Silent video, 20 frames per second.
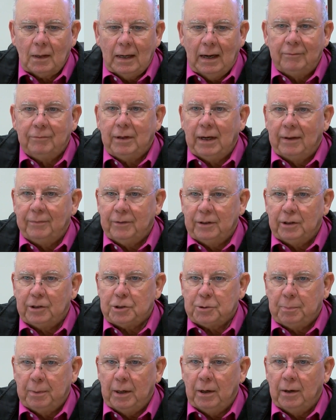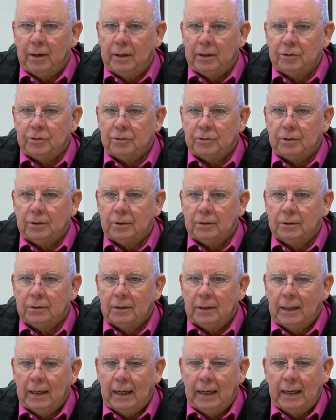I've got the experience.
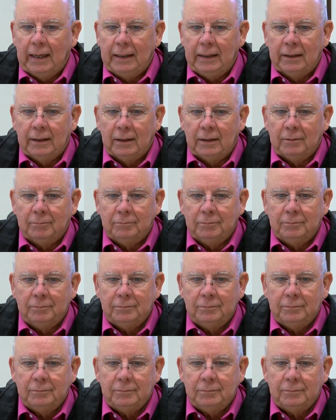I, um,